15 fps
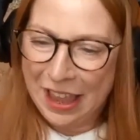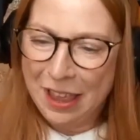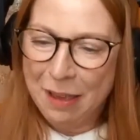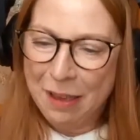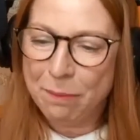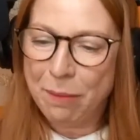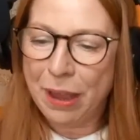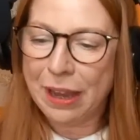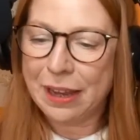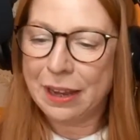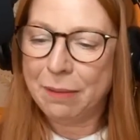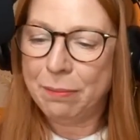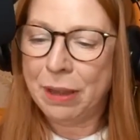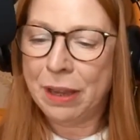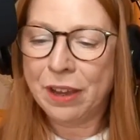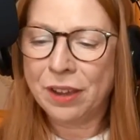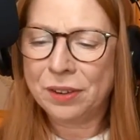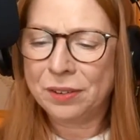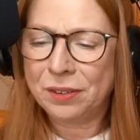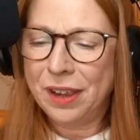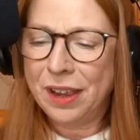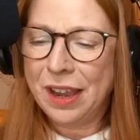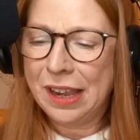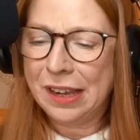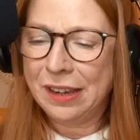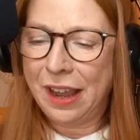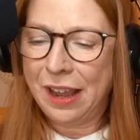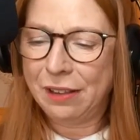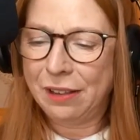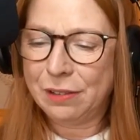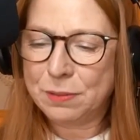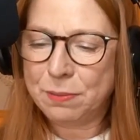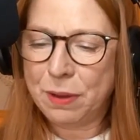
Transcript: Mike let me go and held